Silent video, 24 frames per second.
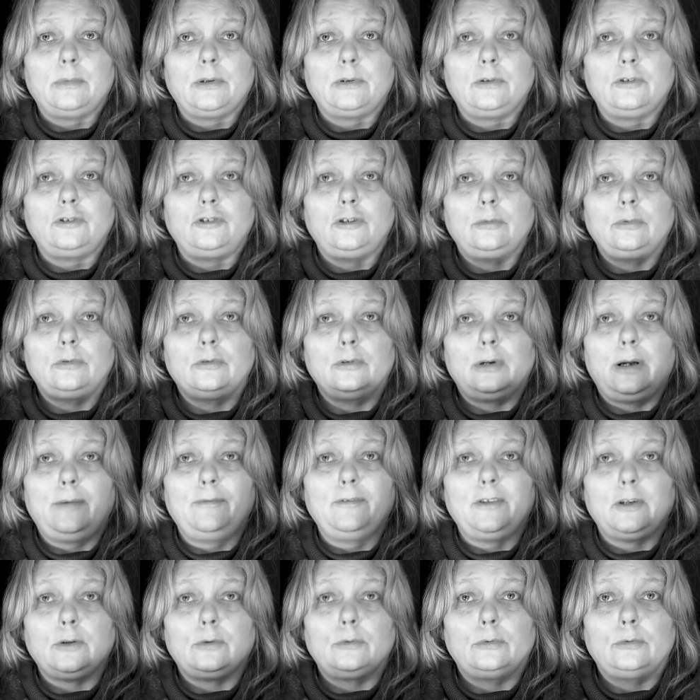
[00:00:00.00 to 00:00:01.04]
because you were
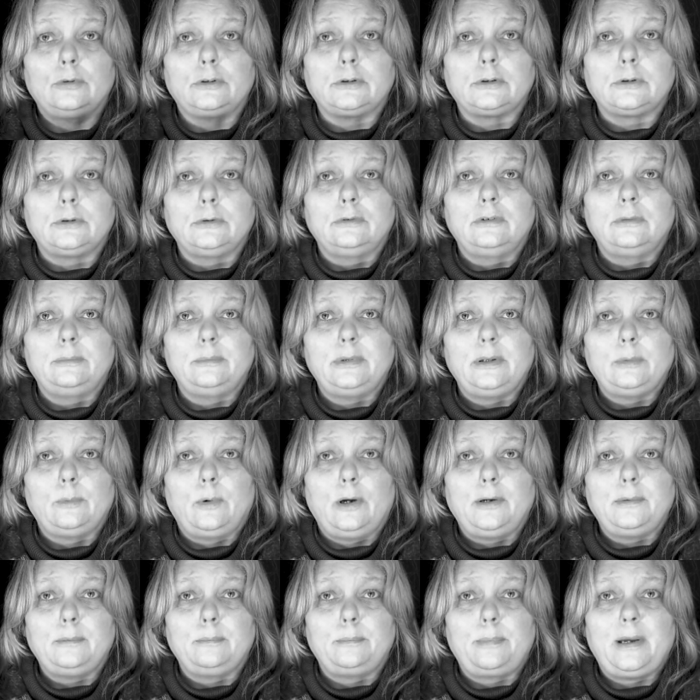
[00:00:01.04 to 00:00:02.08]
having to go to school and be
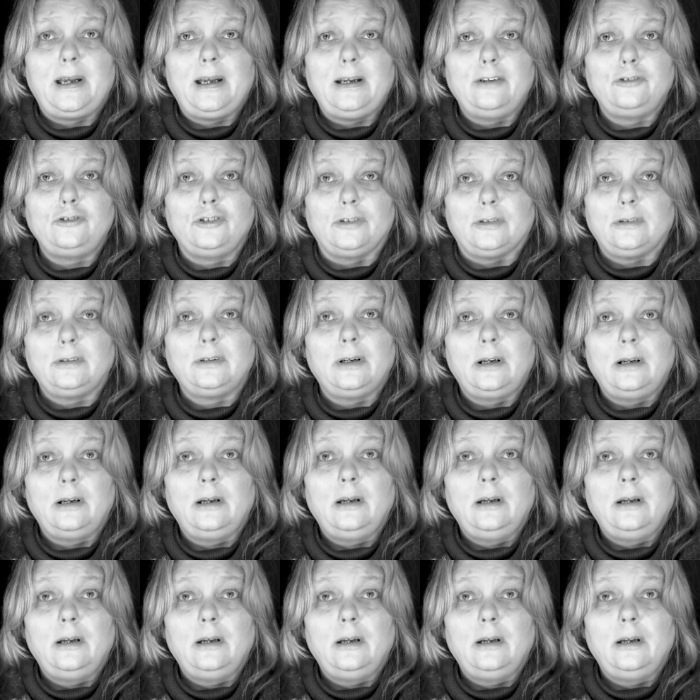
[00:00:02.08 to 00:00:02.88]
one person